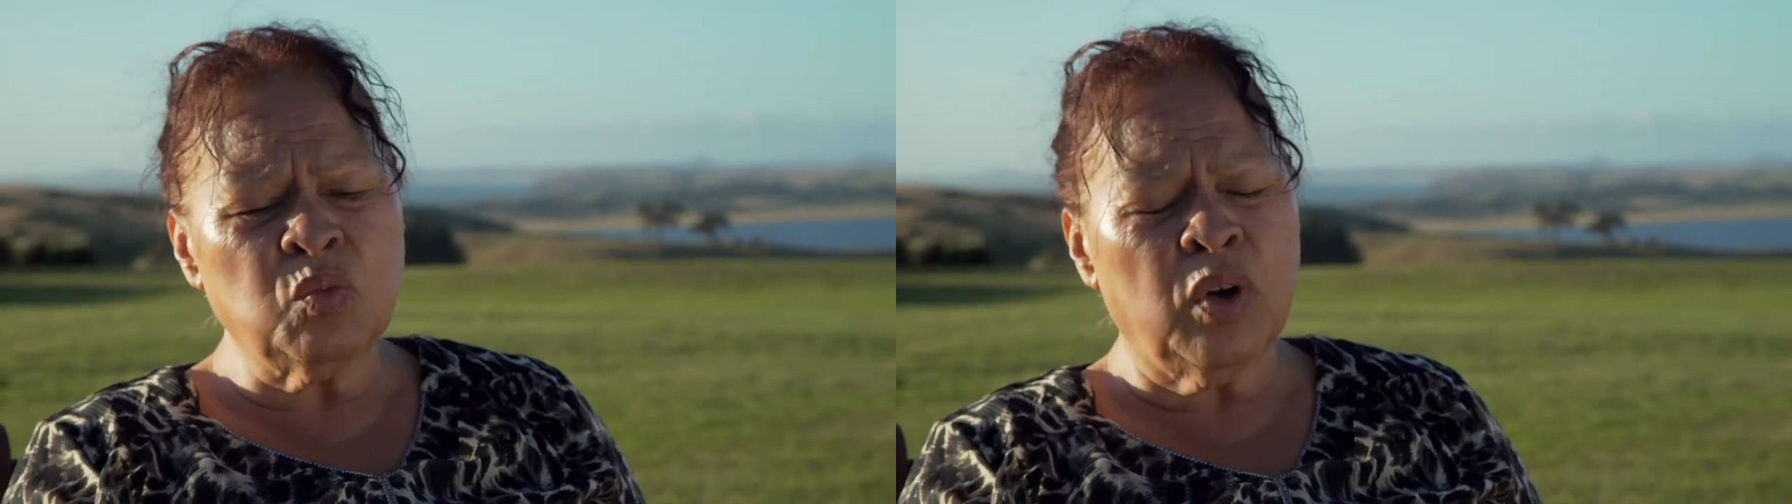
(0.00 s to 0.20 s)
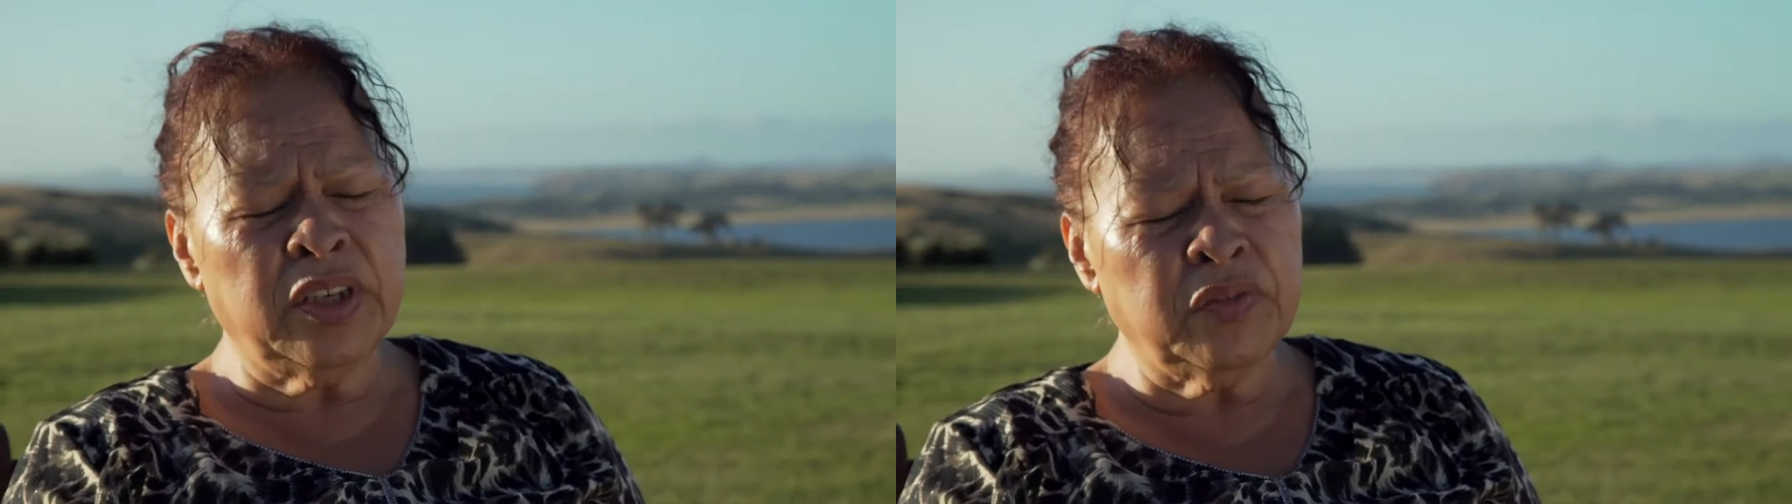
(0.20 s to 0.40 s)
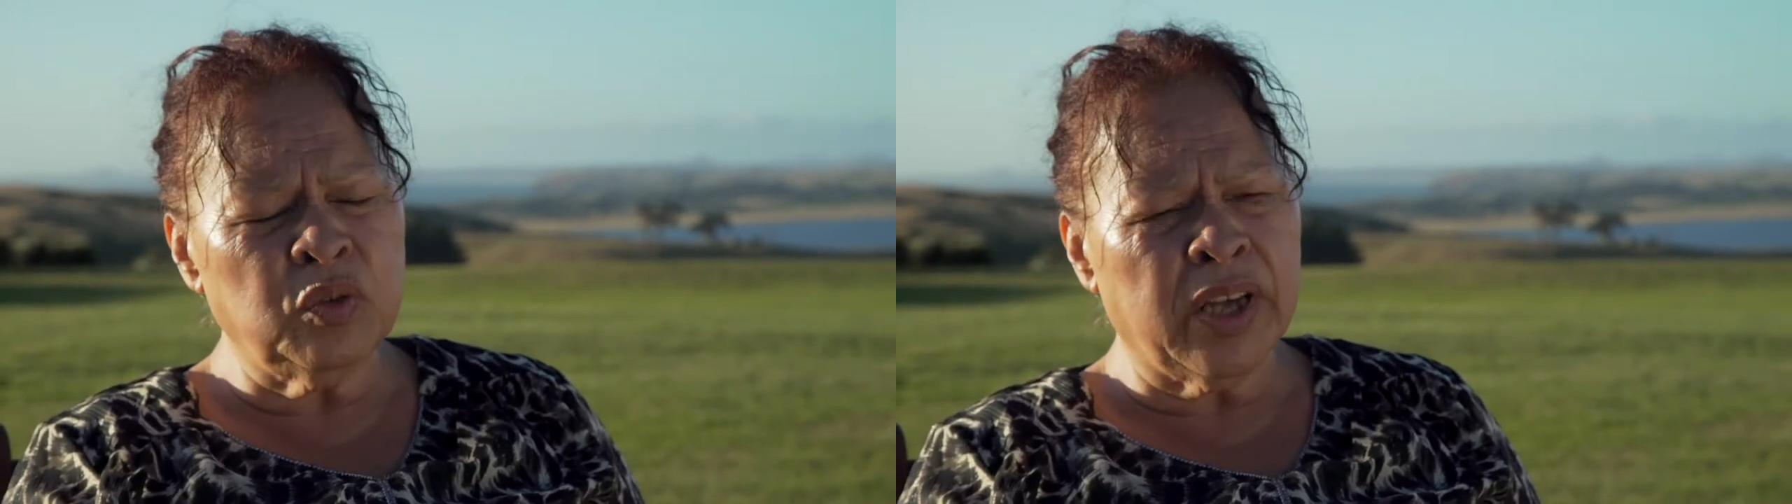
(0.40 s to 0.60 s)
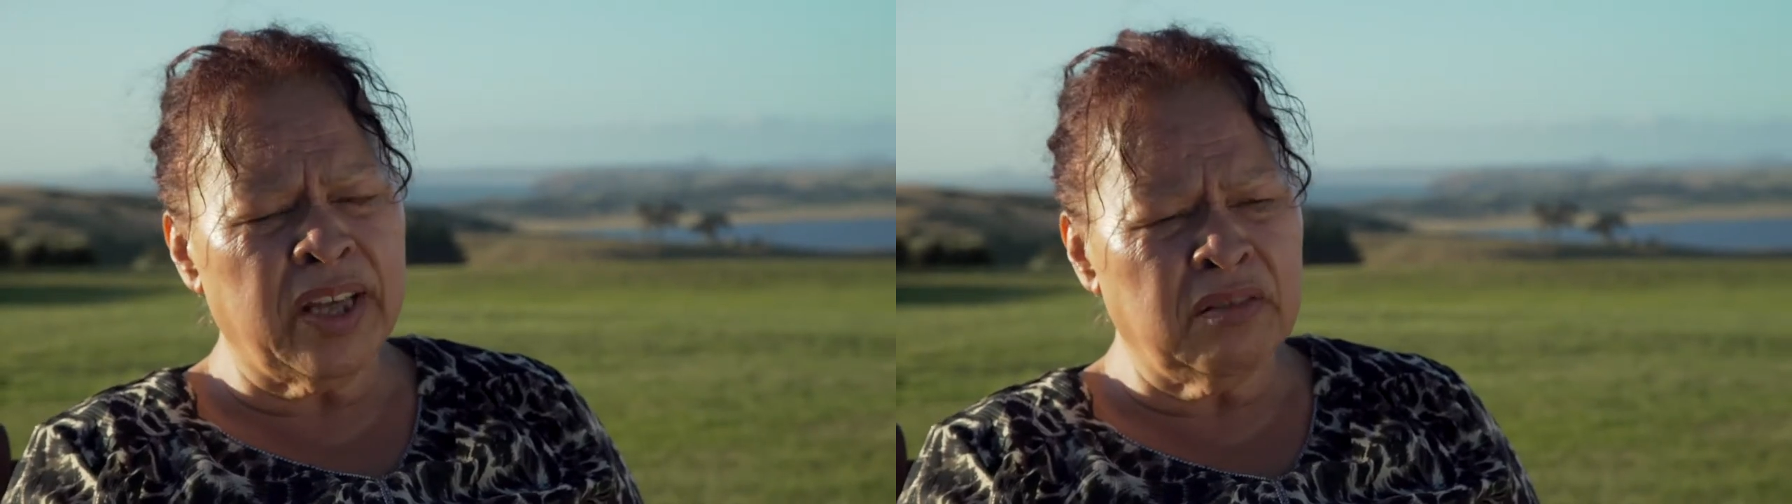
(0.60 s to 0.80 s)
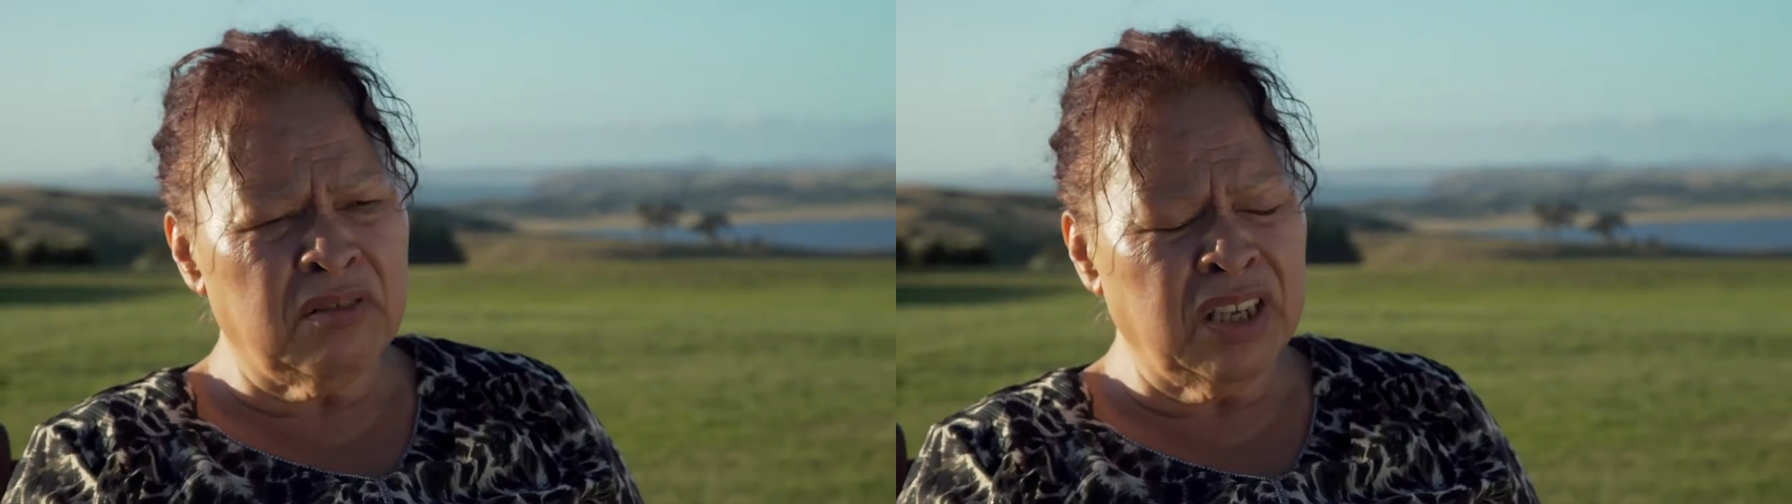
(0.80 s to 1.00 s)
a wonderful
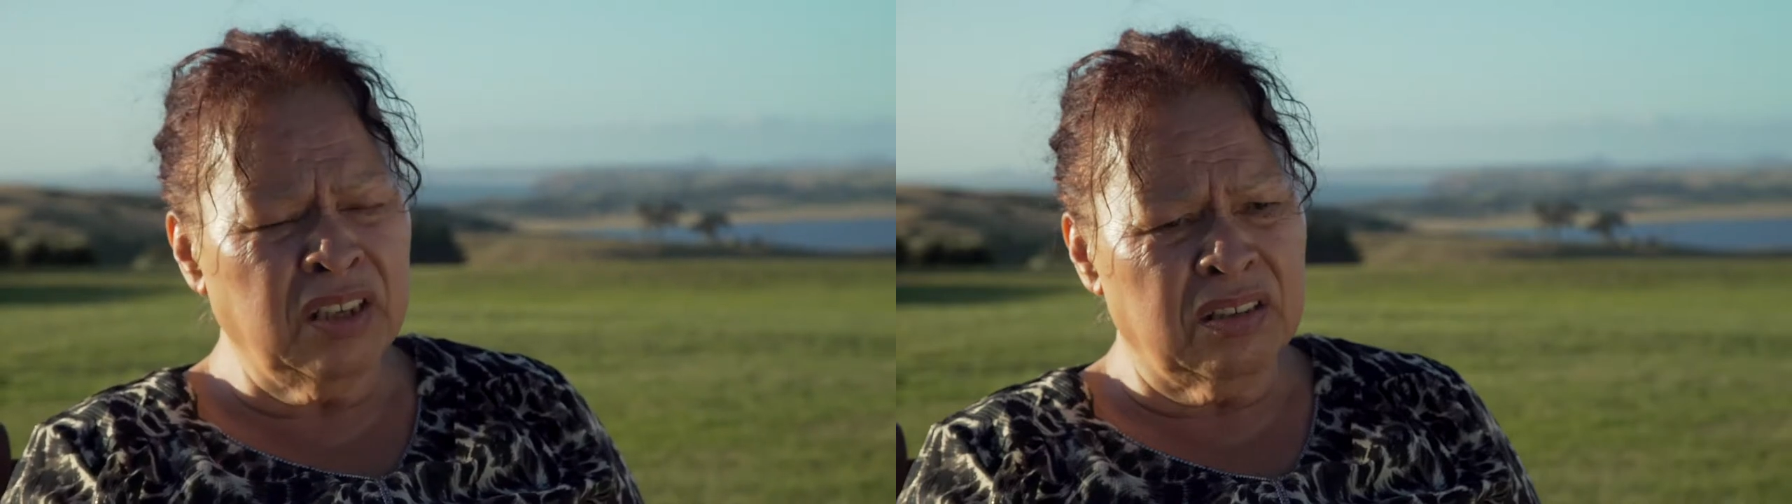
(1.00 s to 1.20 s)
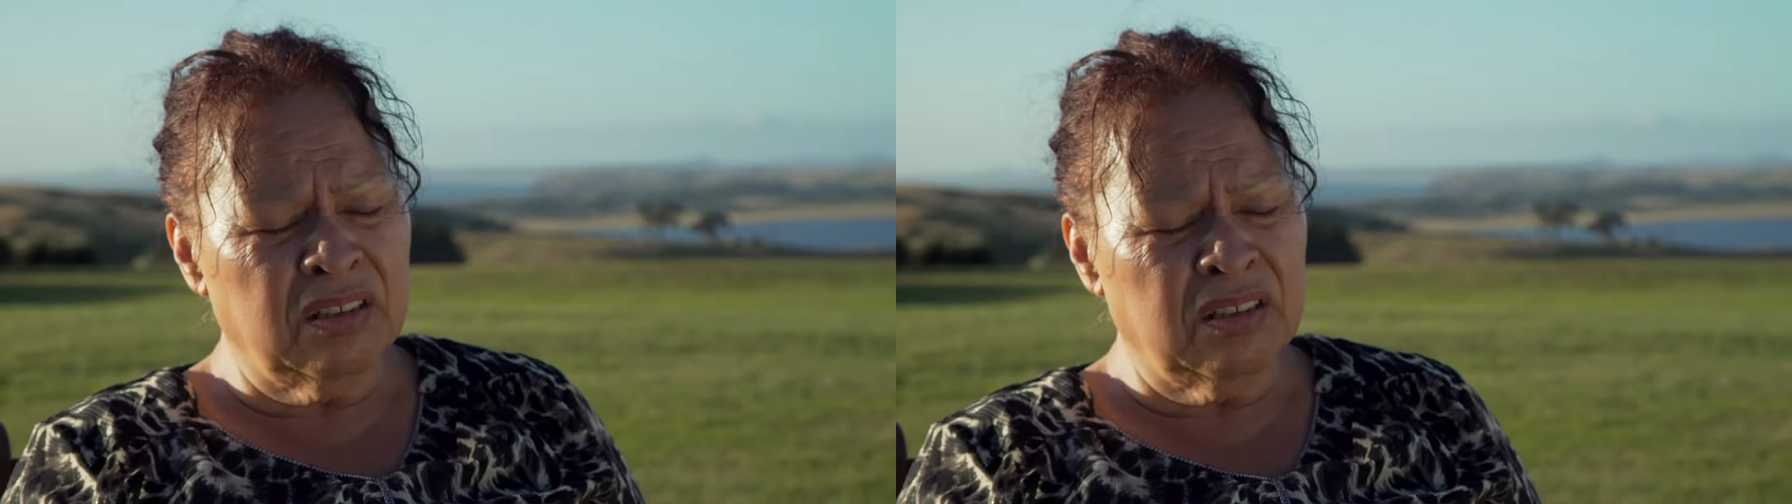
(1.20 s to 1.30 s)
gathering.